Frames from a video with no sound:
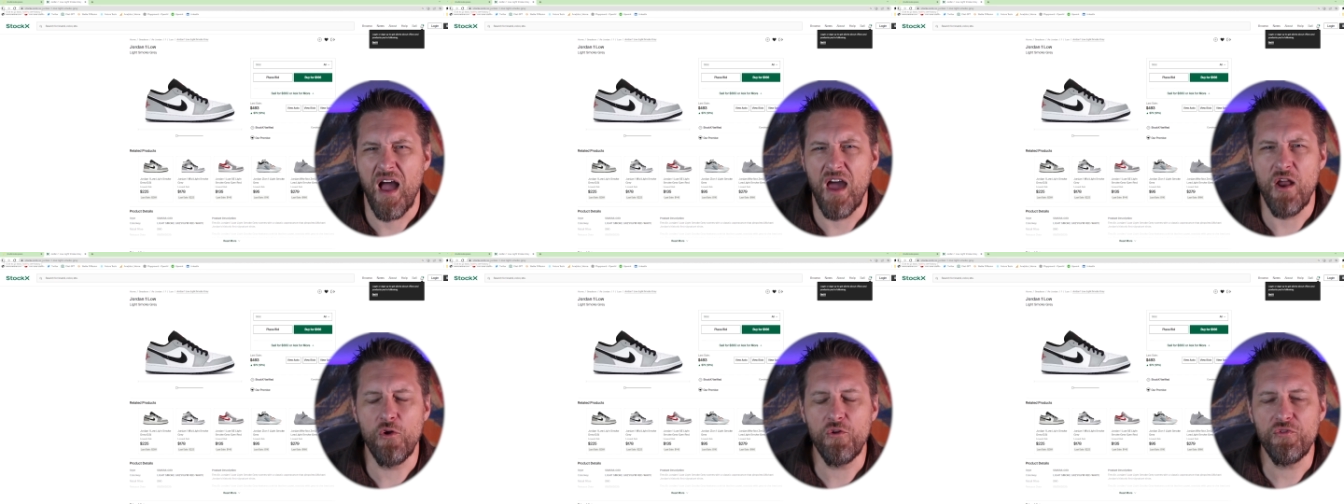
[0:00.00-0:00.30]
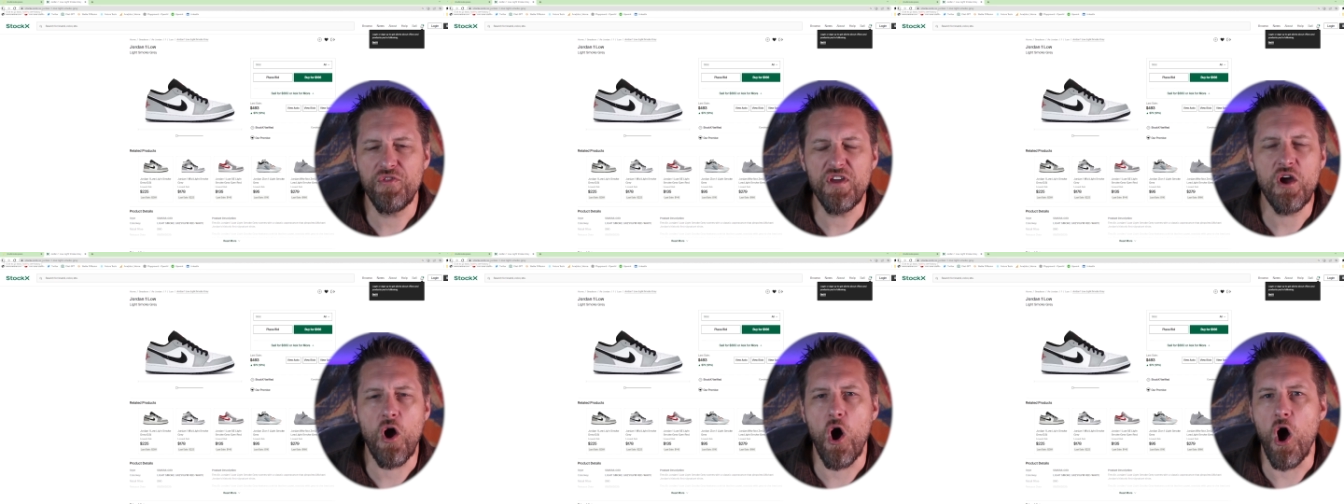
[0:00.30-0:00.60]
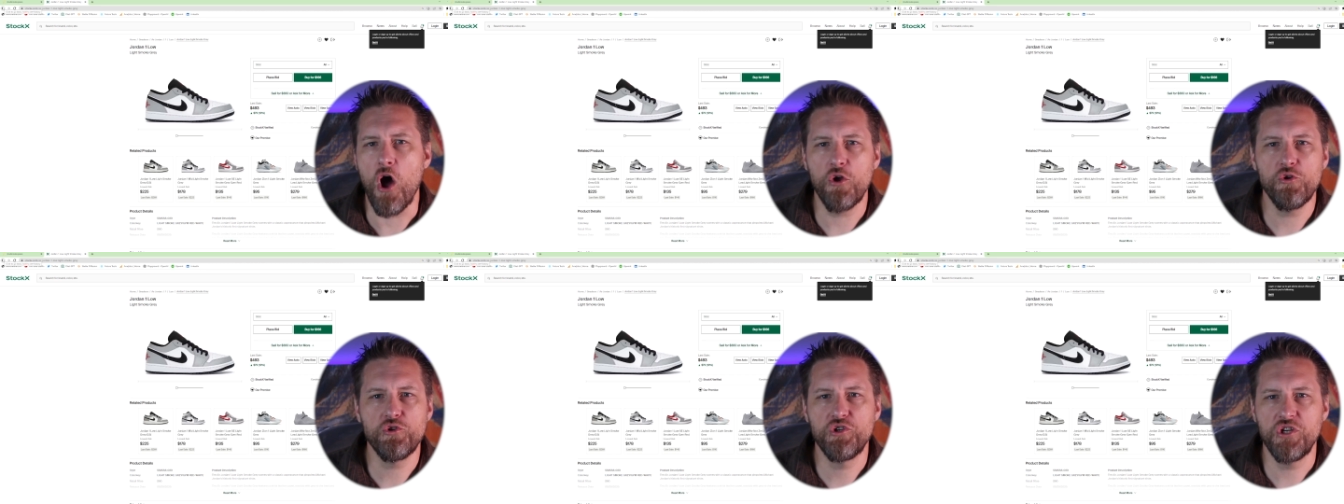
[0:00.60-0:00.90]
I don't think
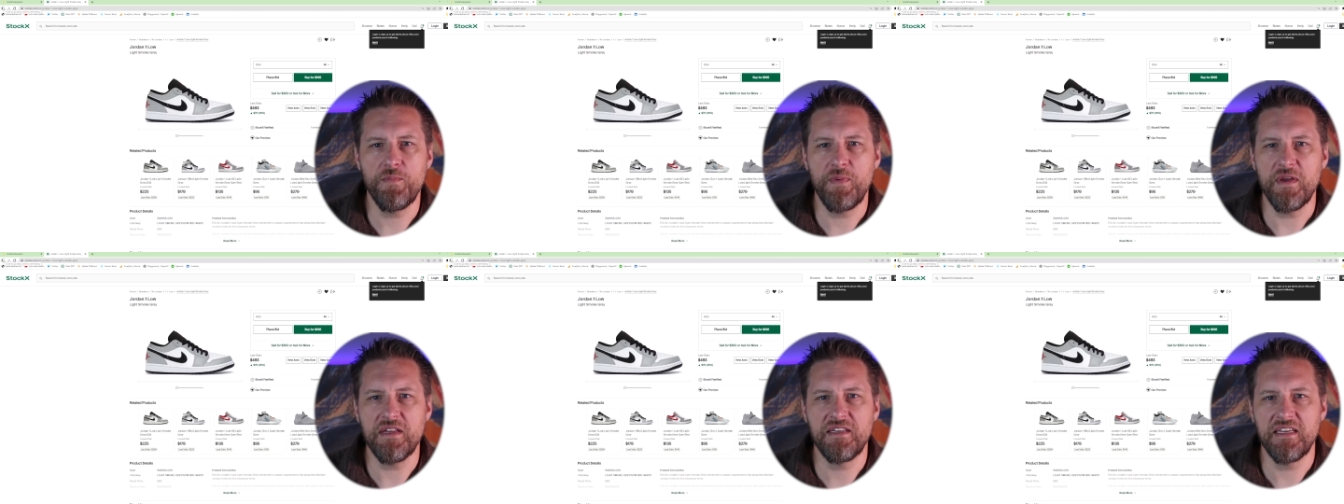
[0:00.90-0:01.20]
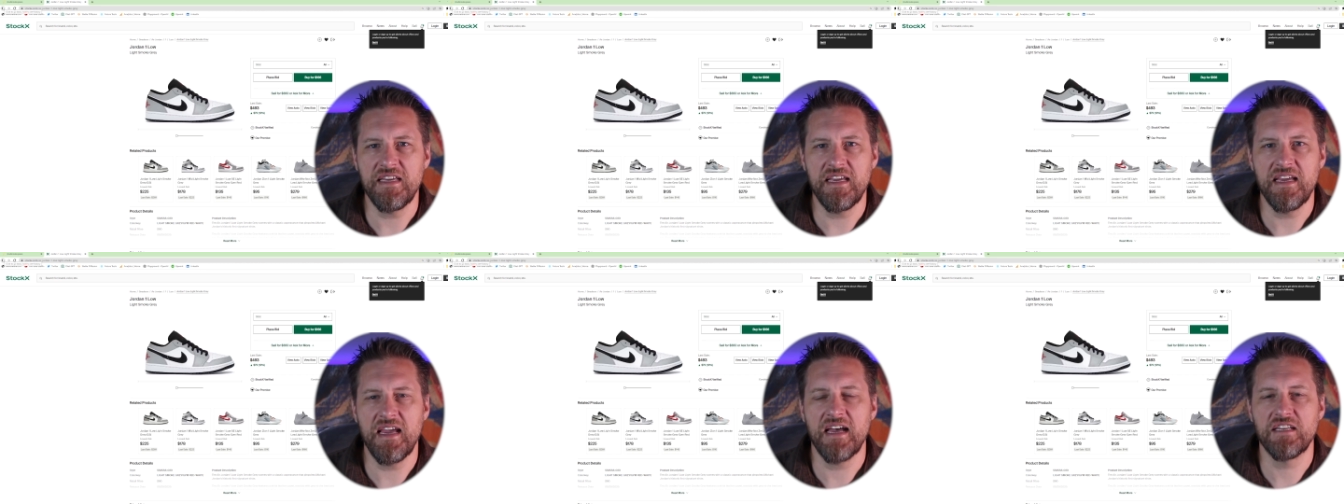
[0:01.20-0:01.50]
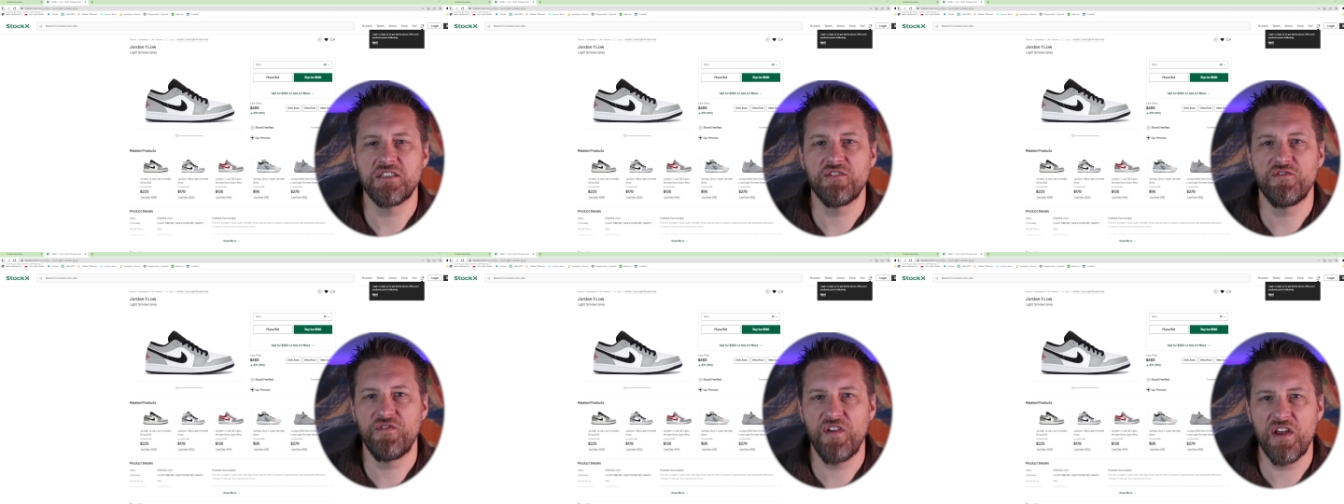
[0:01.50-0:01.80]
AutoGPT
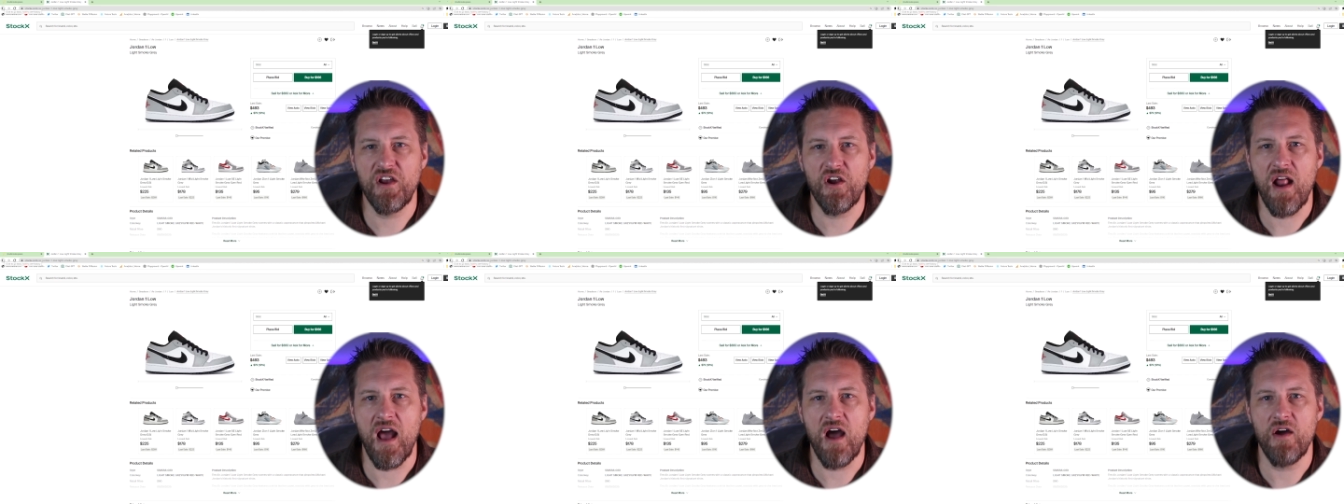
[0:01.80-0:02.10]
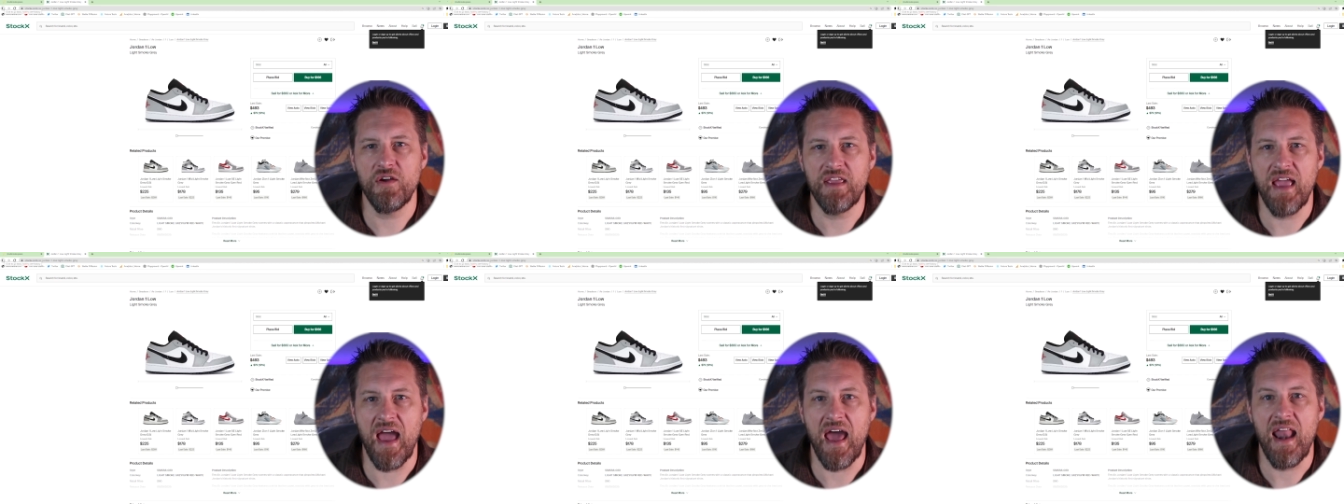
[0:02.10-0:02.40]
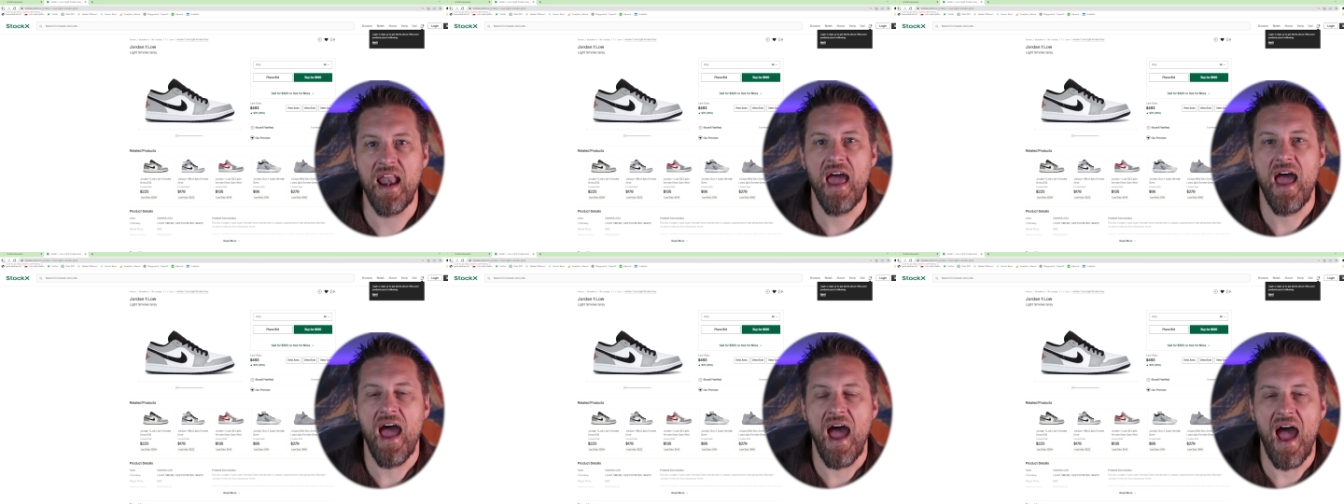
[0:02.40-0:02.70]
has figured out
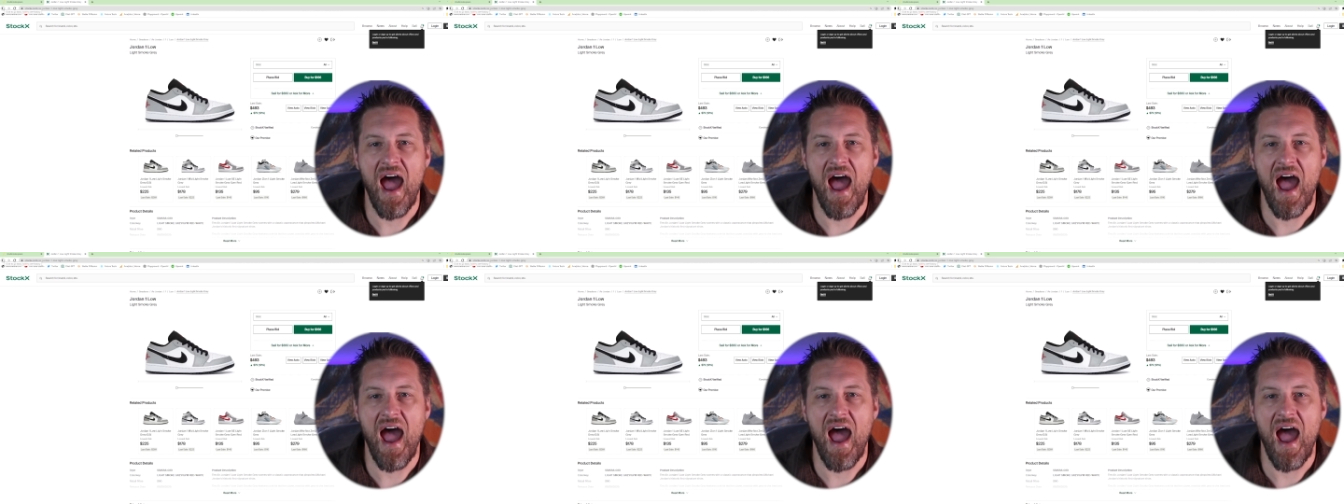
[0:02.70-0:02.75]
yet